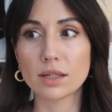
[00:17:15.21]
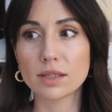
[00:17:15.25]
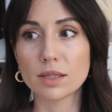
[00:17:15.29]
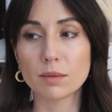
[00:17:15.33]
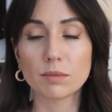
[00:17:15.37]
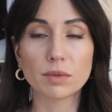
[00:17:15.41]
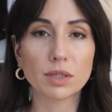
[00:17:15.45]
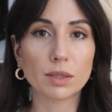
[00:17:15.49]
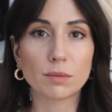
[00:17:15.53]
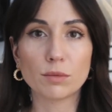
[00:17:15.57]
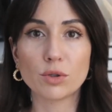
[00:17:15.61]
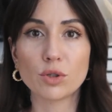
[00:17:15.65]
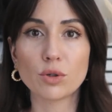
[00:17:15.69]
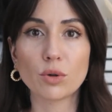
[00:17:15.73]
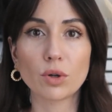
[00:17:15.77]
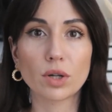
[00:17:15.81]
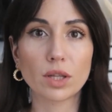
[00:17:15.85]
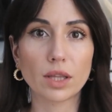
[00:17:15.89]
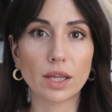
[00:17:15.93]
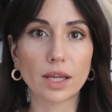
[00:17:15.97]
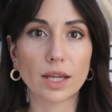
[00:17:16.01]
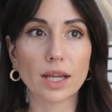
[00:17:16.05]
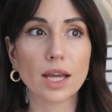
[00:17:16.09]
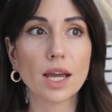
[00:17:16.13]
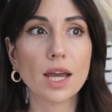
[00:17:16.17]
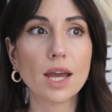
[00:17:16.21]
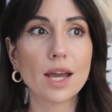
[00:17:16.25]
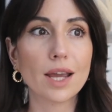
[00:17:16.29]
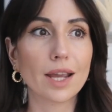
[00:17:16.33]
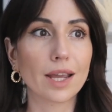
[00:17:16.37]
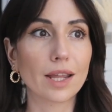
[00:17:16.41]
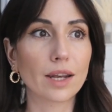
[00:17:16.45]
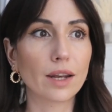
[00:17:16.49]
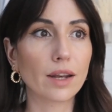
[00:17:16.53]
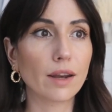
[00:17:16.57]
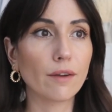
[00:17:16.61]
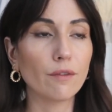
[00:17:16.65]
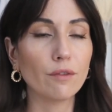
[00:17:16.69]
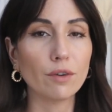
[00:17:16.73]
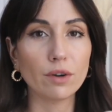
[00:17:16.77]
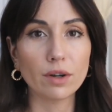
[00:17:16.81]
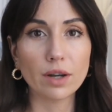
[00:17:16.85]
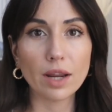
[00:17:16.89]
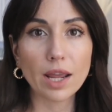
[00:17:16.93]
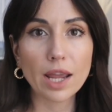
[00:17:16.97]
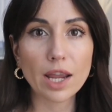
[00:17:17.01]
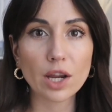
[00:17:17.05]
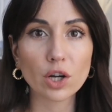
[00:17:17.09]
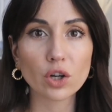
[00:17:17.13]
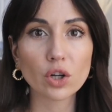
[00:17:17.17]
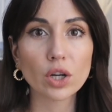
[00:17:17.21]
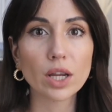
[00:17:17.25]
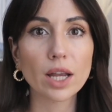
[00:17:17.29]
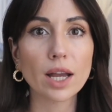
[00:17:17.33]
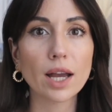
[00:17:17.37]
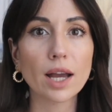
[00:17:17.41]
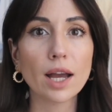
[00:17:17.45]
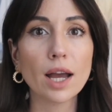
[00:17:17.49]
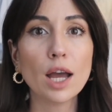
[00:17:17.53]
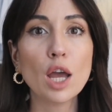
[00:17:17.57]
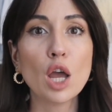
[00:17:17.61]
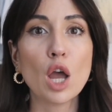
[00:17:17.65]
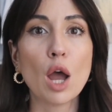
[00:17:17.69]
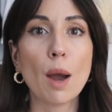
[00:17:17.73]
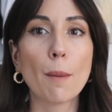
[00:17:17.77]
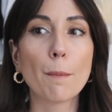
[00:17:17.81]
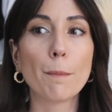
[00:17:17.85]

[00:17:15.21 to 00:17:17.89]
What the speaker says: sometimes you are like in a different area.